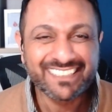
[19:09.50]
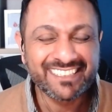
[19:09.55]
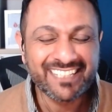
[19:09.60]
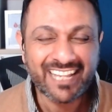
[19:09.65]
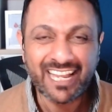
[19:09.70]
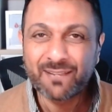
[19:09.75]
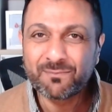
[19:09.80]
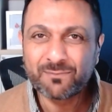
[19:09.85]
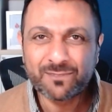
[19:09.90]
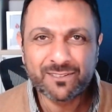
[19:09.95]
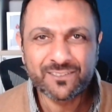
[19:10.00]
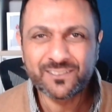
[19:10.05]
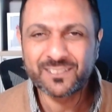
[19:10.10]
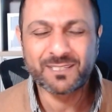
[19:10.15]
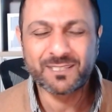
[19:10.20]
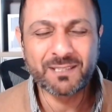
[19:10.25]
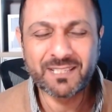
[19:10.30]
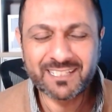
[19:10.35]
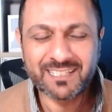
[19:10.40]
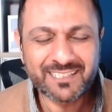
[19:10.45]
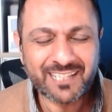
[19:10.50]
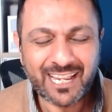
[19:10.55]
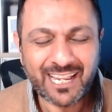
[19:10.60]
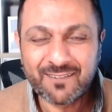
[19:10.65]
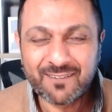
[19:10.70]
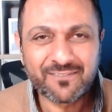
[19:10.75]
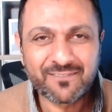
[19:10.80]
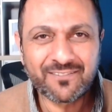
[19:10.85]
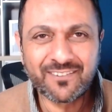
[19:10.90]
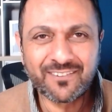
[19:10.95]
Time
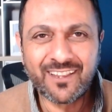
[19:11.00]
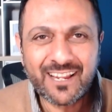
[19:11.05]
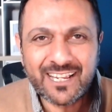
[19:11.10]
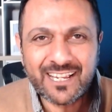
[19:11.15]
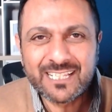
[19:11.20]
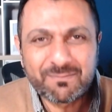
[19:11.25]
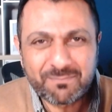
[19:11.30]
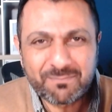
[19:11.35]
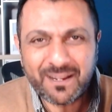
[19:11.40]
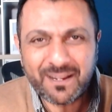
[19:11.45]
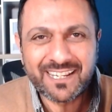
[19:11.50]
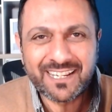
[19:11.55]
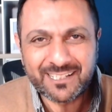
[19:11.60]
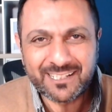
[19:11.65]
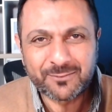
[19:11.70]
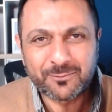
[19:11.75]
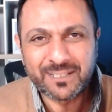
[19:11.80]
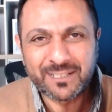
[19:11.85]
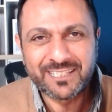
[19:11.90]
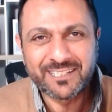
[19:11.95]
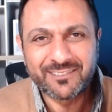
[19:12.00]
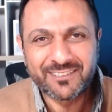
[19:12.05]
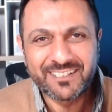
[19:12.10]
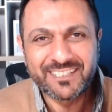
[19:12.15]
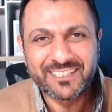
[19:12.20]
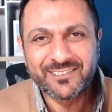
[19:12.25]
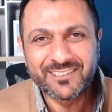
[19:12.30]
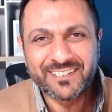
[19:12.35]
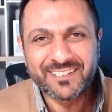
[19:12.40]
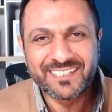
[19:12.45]
flies by us when you're
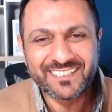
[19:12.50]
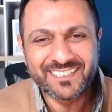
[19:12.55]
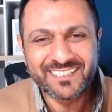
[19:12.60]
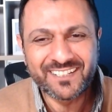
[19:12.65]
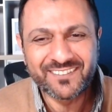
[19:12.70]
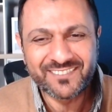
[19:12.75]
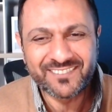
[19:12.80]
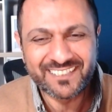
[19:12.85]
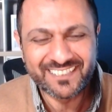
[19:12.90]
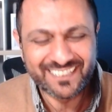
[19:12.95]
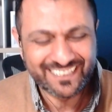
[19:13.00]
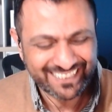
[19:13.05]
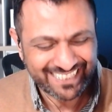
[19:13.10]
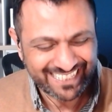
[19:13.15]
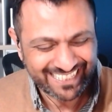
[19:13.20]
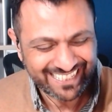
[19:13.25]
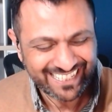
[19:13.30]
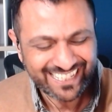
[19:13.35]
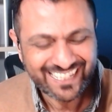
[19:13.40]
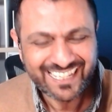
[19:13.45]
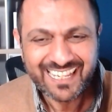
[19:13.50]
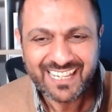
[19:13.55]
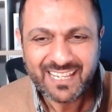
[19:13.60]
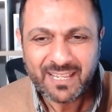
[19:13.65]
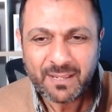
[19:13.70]
enjoying yourself, doesn't it?